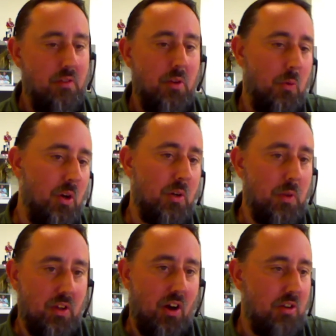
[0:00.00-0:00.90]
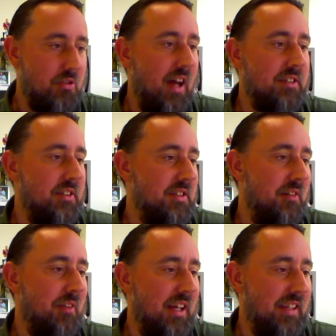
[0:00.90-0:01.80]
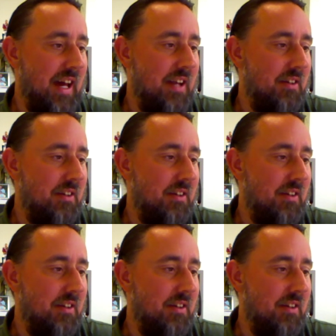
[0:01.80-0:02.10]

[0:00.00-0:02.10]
of the work with contracts and stuff like that,